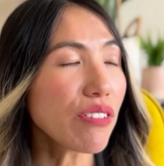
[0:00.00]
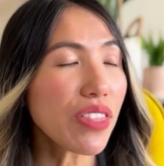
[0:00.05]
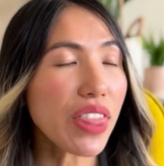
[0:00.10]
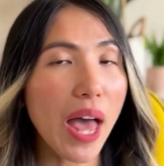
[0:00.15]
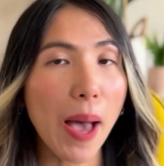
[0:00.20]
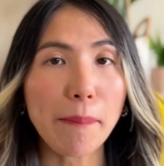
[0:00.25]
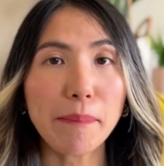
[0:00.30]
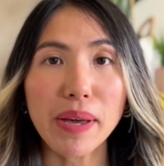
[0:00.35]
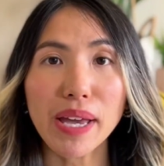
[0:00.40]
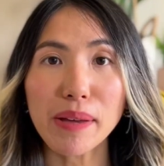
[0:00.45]

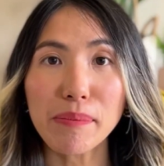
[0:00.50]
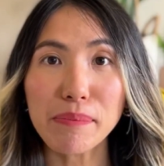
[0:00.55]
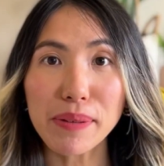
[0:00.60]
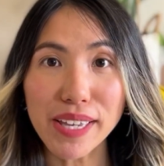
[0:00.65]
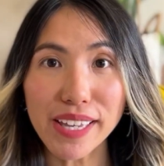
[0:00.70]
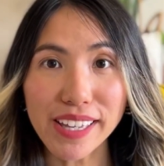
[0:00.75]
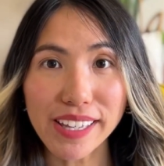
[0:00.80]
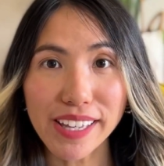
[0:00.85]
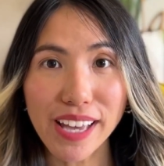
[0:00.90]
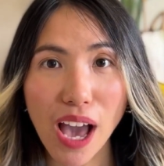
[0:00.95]
that may
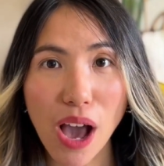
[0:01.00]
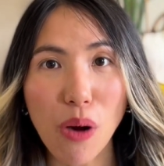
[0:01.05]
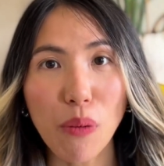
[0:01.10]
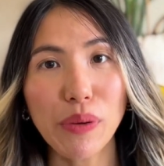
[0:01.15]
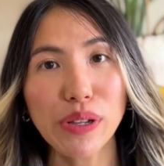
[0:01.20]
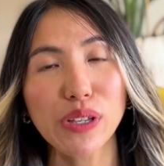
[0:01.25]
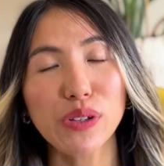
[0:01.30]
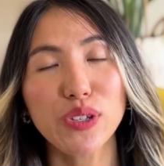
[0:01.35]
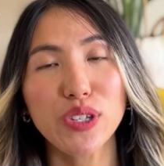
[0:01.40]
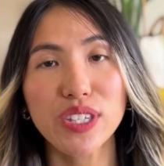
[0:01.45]
be,
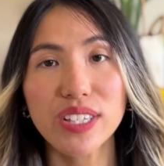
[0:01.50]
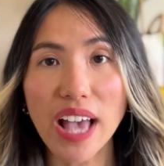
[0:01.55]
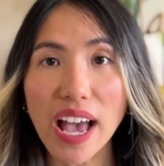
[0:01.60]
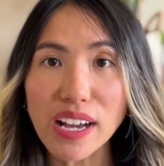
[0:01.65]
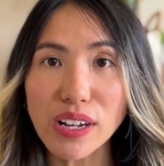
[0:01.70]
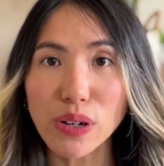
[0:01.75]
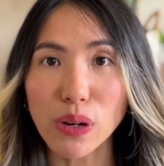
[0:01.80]
when you set